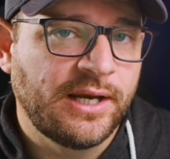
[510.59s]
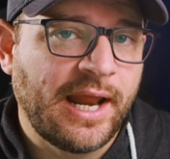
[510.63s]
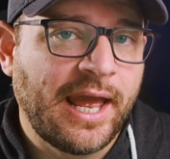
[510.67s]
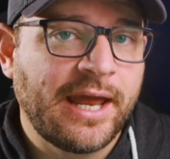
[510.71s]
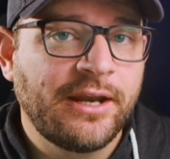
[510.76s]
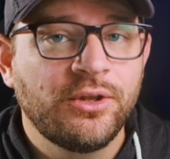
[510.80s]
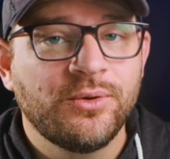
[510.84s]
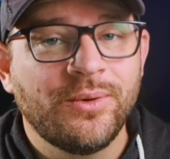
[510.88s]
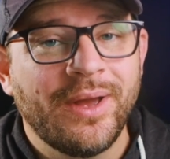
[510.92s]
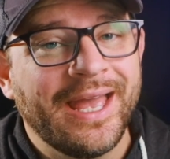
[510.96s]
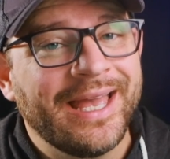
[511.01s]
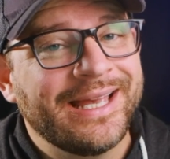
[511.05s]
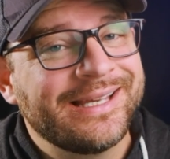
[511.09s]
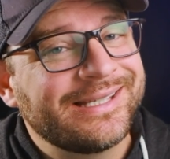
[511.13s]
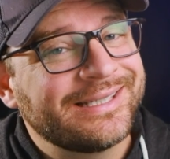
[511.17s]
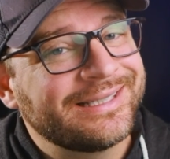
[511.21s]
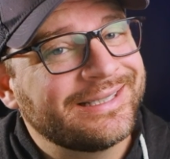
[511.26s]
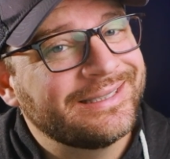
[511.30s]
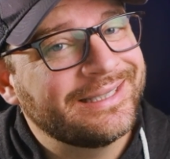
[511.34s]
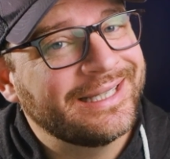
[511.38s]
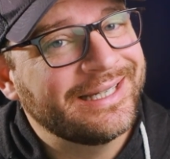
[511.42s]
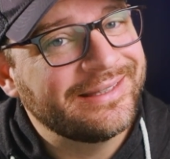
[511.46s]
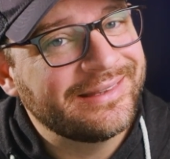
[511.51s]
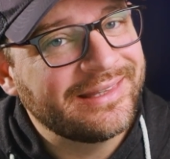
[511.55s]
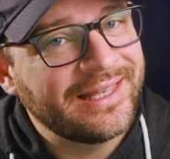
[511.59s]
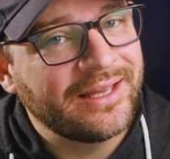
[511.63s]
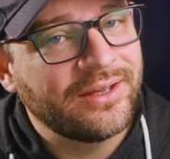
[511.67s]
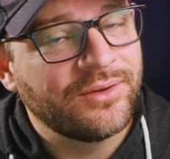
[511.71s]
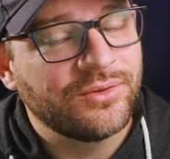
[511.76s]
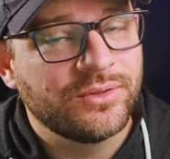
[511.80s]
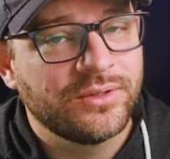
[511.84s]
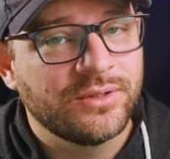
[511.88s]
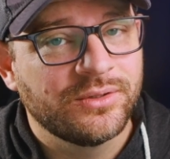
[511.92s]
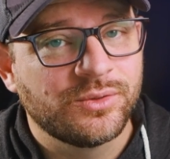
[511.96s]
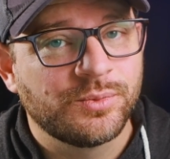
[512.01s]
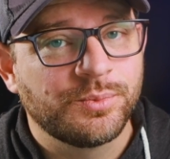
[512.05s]
How do you escalate
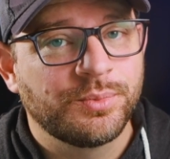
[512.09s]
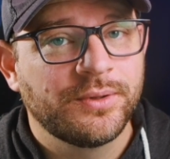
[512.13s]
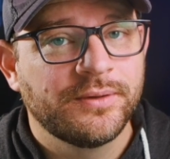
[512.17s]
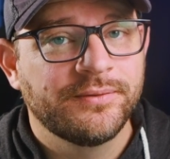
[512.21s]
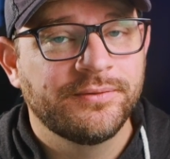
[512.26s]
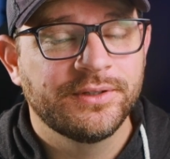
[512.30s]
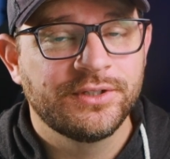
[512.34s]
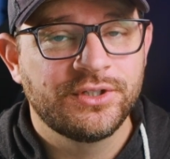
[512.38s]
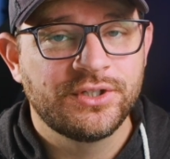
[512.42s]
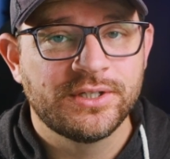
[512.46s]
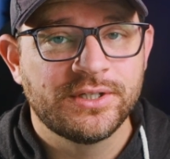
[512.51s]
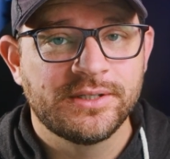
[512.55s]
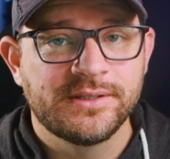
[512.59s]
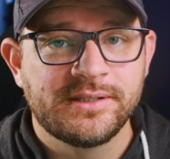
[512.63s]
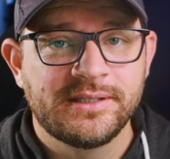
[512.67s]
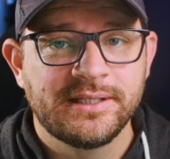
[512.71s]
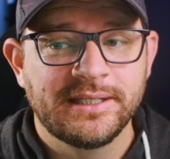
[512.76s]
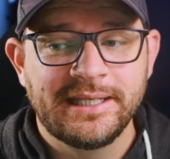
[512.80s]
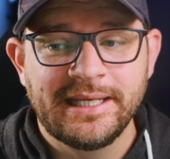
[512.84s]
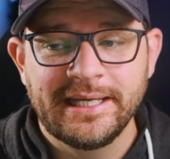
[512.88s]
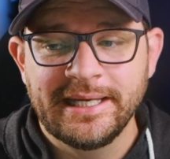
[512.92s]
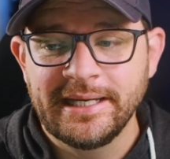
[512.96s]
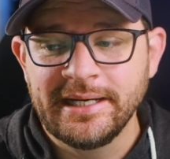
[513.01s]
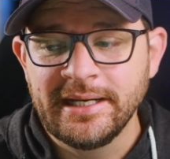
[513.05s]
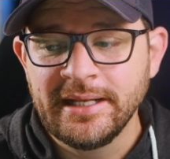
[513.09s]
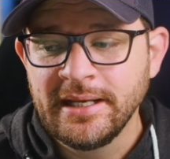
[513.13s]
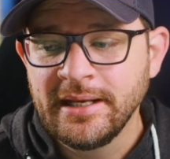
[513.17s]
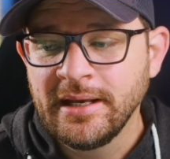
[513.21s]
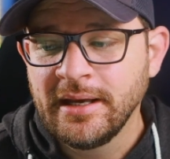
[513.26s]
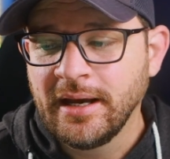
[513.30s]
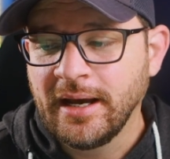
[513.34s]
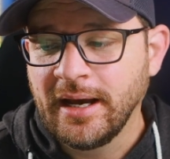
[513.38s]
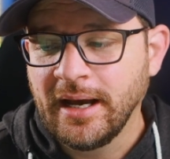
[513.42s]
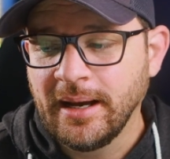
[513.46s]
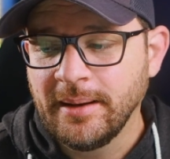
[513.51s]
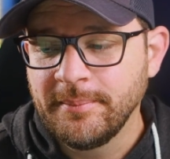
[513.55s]
those privileges to get
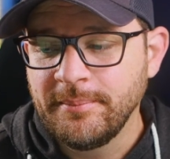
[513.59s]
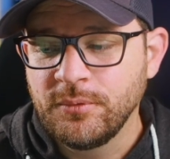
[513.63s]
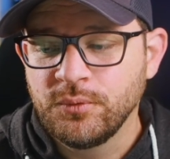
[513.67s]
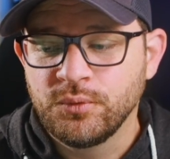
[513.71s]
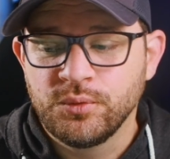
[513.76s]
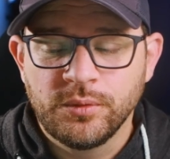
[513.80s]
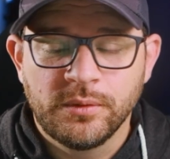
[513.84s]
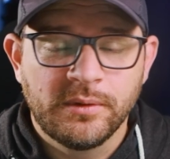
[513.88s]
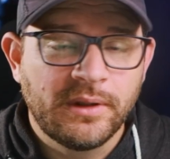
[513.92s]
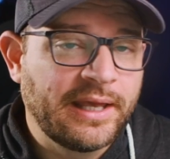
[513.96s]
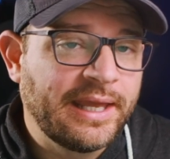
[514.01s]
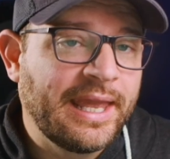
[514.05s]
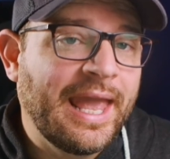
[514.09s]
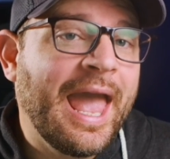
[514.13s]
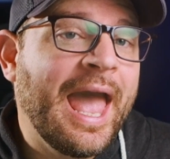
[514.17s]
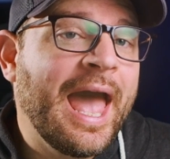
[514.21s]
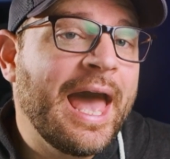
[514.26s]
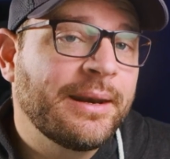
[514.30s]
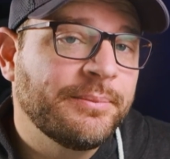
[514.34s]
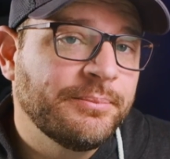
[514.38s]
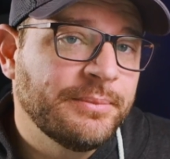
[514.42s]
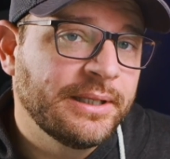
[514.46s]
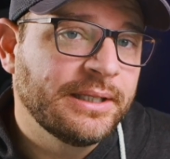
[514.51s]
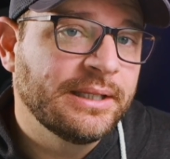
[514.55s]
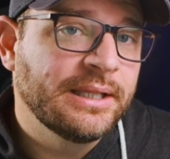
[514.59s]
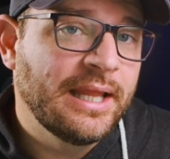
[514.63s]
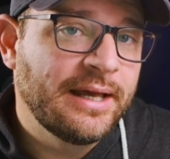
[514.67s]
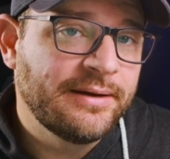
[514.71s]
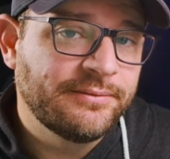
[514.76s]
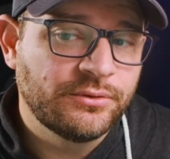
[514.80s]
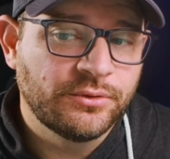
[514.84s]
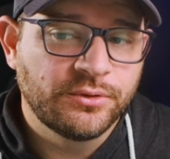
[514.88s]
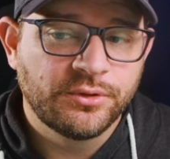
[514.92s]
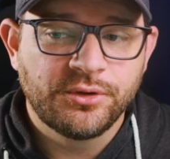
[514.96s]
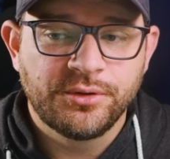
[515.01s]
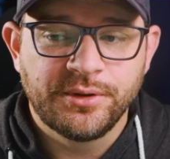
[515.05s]
like admin
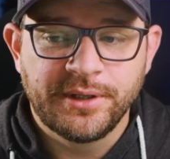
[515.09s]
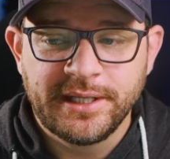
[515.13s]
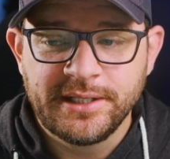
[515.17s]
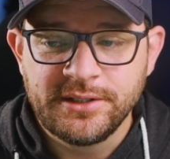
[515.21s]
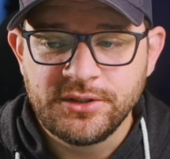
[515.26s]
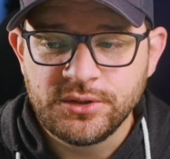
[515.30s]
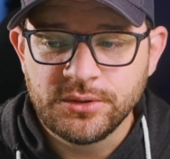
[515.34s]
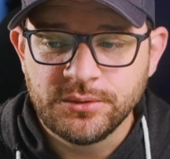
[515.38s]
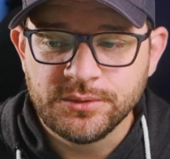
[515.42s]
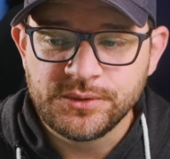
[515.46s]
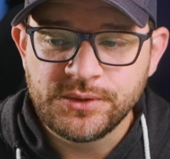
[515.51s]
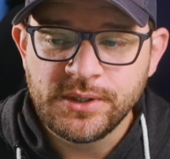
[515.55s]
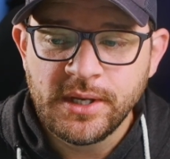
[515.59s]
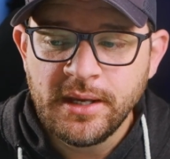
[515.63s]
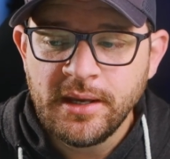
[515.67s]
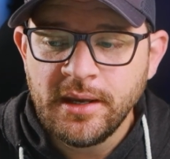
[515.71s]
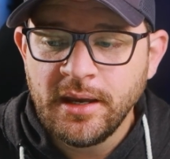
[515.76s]
level credentials?